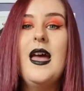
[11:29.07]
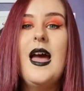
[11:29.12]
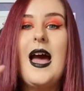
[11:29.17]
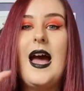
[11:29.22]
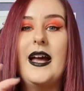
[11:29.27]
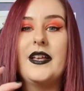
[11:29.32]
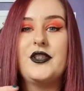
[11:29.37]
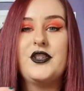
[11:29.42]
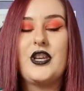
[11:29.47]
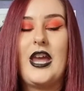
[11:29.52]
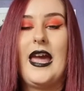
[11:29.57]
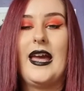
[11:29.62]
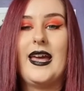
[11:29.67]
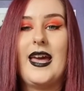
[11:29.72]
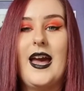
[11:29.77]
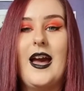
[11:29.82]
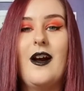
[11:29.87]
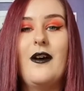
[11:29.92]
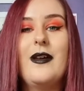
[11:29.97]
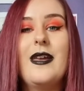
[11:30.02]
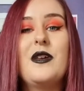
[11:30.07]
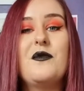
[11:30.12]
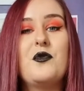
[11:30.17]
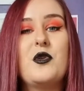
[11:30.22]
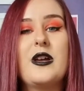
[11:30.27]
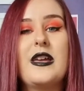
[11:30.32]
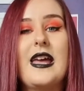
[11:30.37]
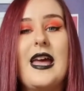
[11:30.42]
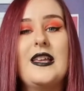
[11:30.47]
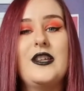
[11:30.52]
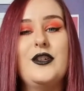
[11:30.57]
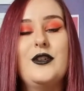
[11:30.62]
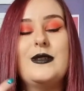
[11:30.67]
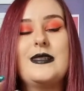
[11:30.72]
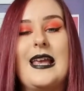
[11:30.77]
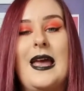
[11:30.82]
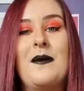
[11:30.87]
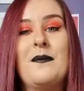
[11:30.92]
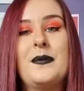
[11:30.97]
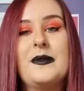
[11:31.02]
at checkout, it will get you
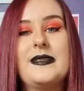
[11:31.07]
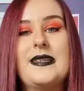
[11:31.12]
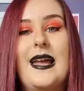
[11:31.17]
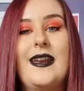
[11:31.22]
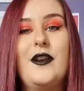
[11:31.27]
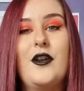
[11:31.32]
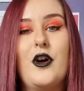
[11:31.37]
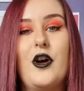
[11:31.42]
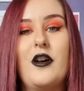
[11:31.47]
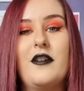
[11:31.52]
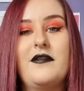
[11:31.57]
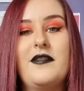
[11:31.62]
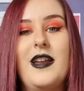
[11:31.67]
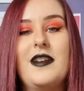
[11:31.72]
10% off.